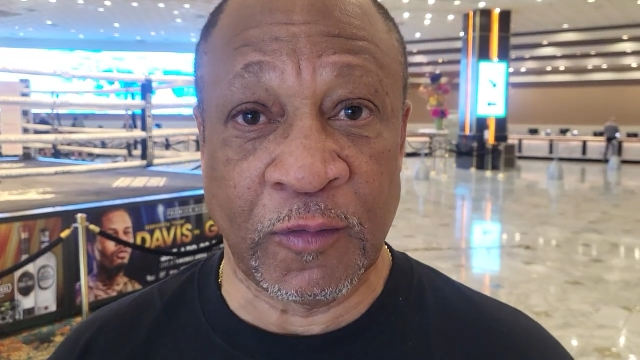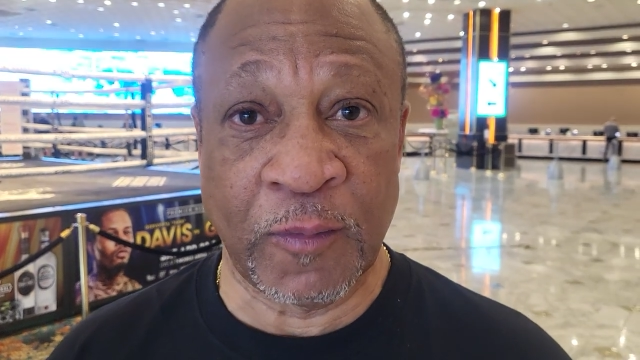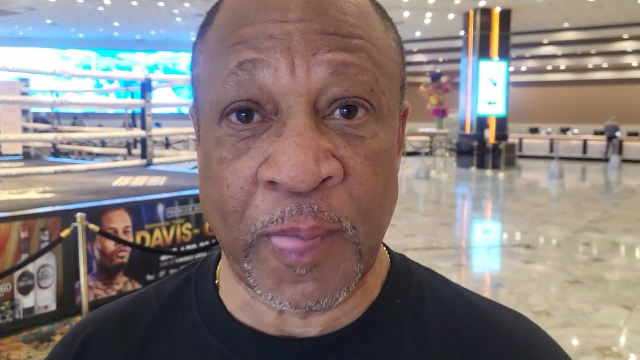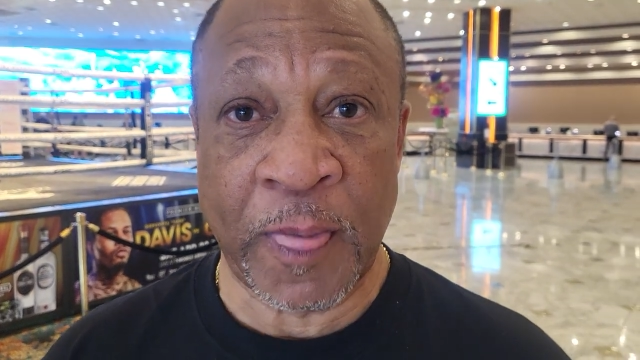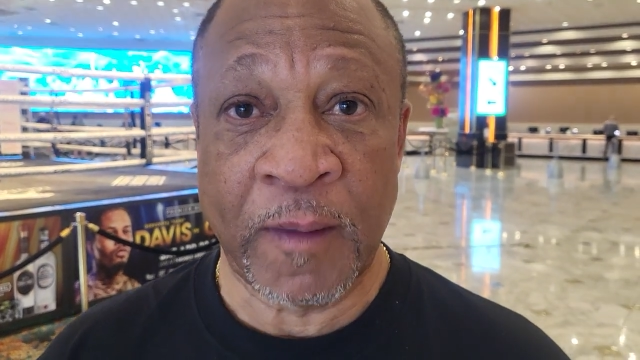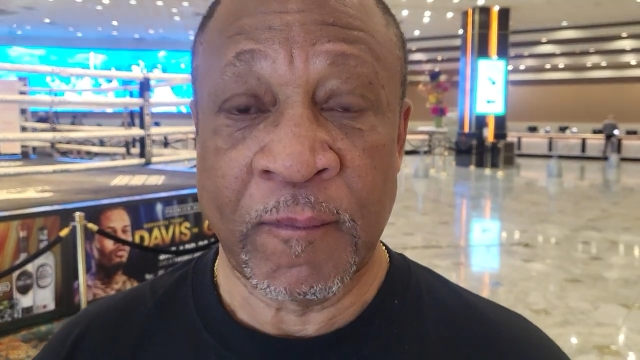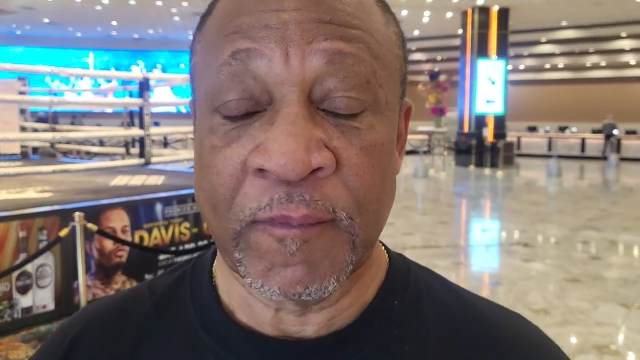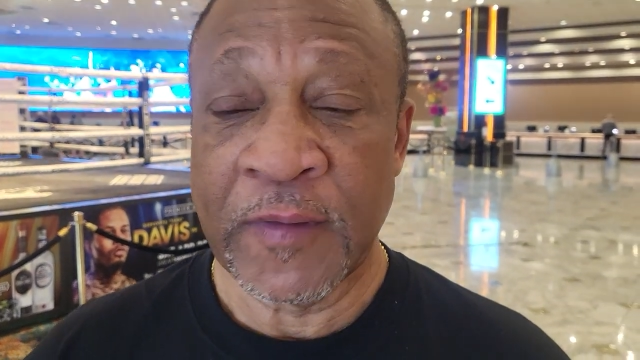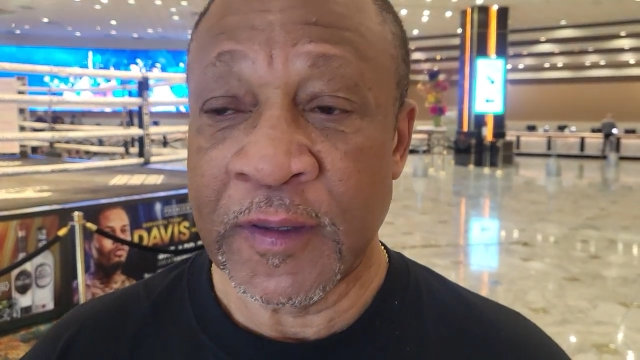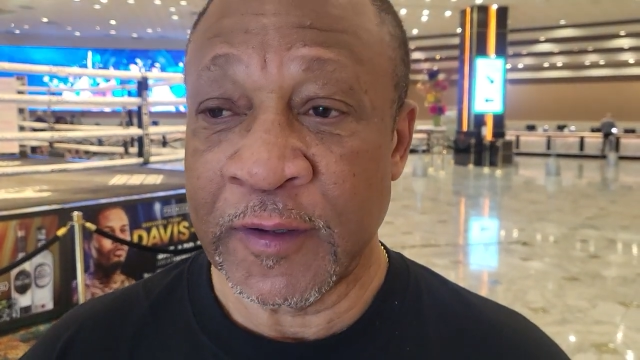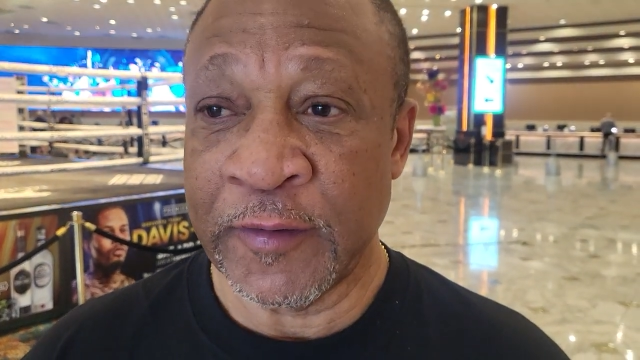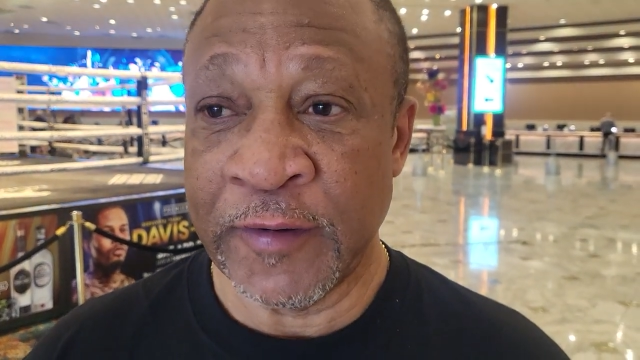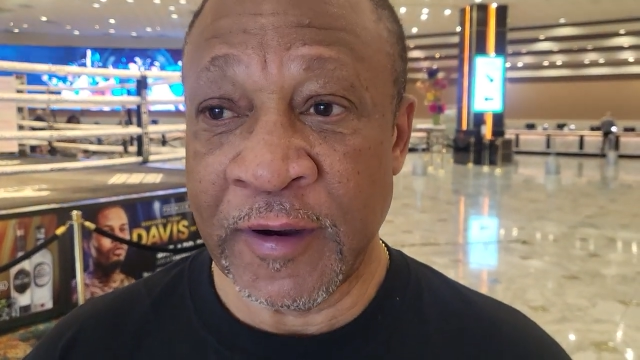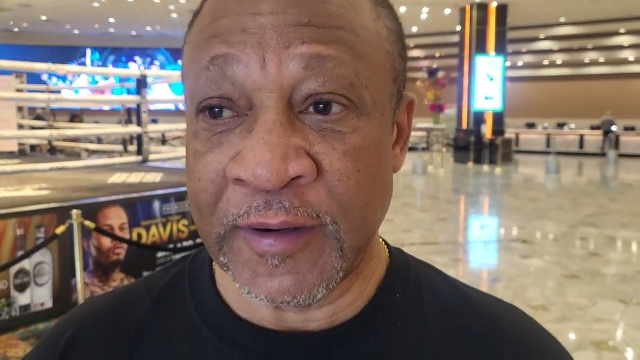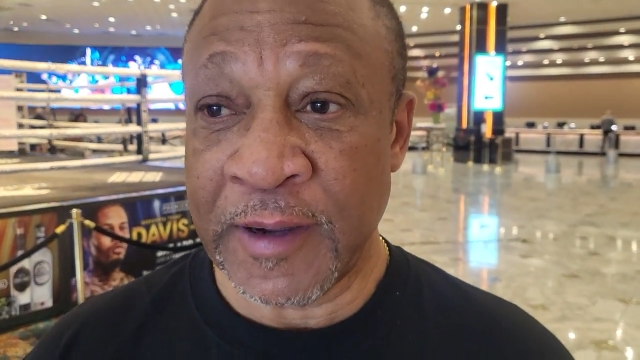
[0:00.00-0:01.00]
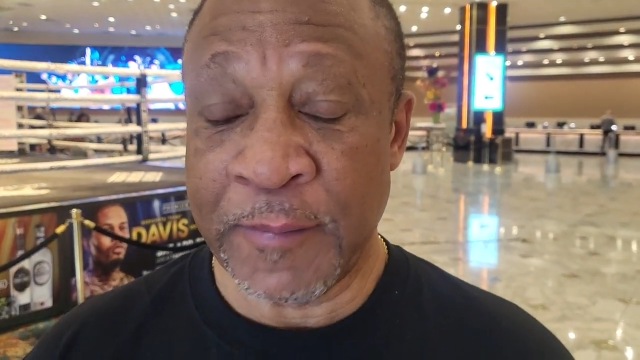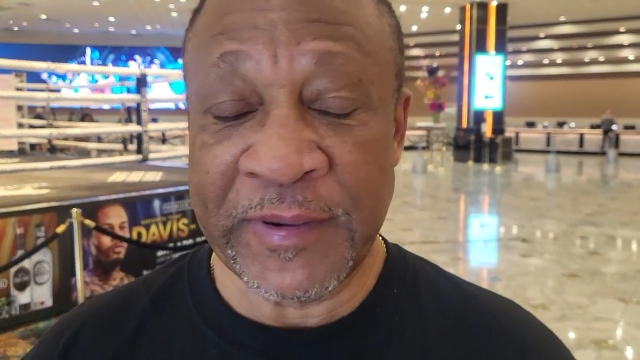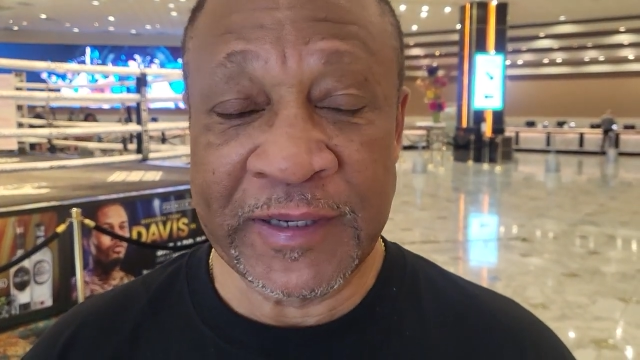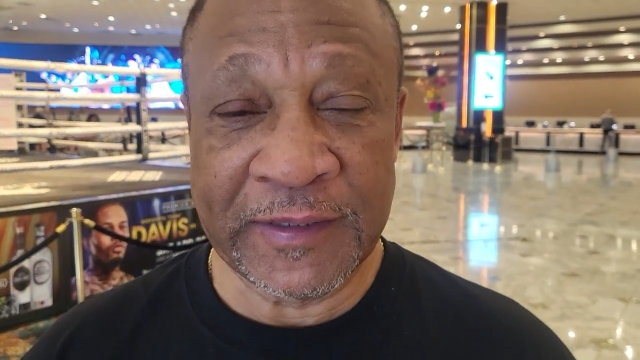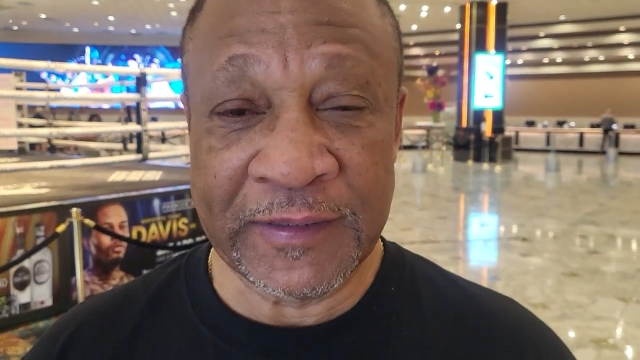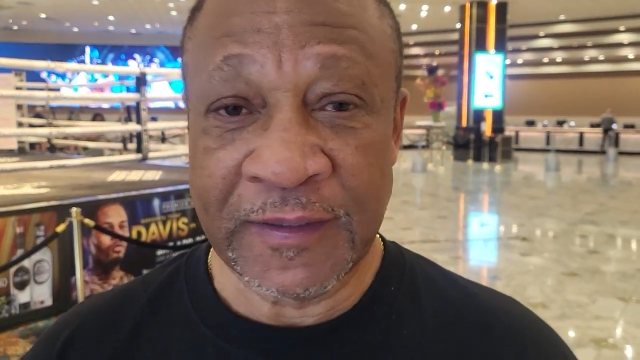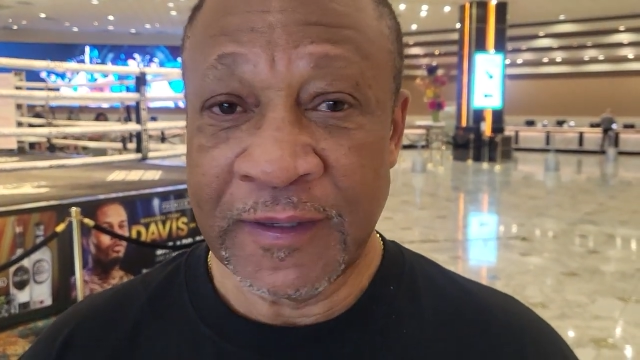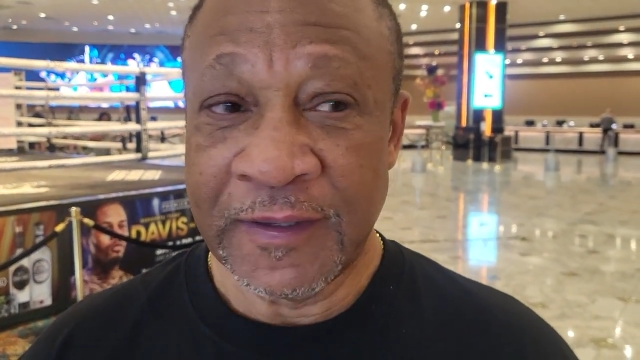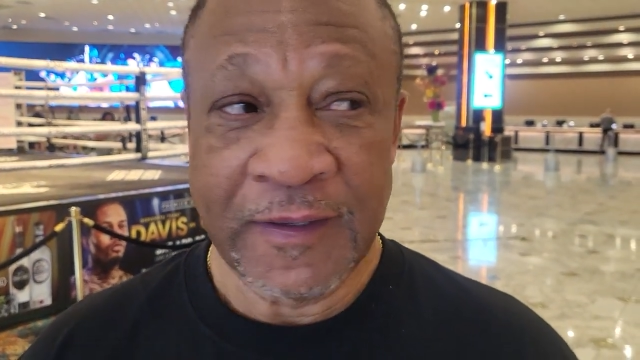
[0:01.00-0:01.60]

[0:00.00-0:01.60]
You know, I mean,